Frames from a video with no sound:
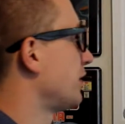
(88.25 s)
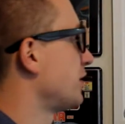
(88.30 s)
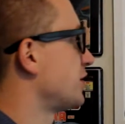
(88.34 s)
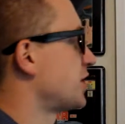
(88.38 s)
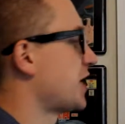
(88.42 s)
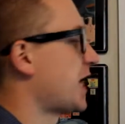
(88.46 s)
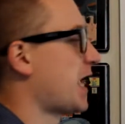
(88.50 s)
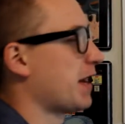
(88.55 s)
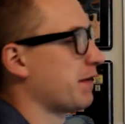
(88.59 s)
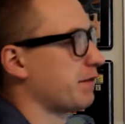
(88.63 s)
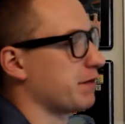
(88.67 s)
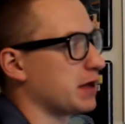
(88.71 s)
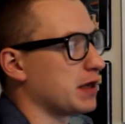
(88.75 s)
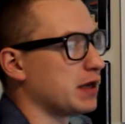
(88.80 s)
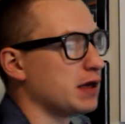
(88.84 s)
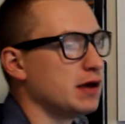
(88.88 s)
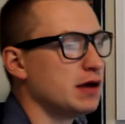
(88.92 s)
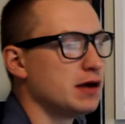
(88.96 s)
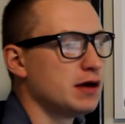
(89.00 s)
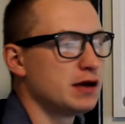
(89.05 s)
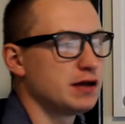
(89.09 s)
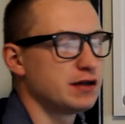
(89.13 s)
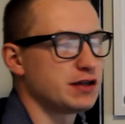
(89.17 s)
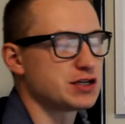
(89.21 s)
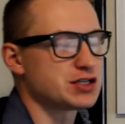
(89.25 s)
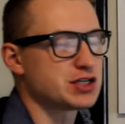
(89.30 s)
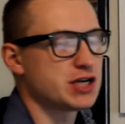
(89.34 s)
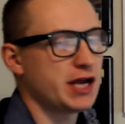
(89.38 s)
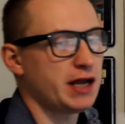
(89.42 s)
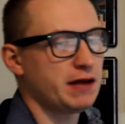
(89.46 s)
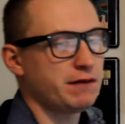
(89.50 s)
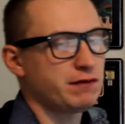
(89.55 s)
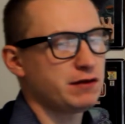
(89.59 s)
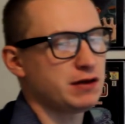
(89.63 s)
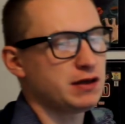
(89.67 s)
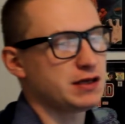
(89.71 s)
the Chaffee? The
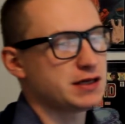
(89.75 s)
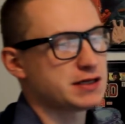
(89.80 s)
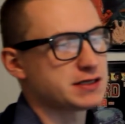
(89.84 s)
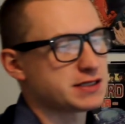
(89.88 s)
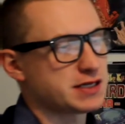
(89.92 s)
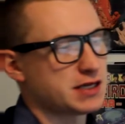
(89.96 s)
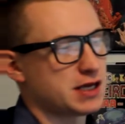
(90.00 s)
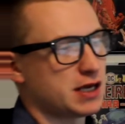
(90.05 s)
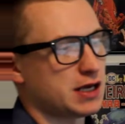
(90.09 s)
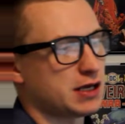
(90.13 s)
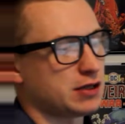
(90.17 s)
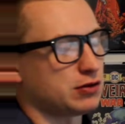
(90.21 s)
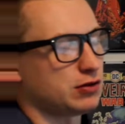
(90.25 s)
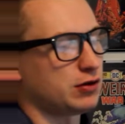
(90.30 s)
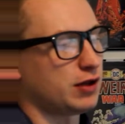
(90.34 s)
Chaffee is a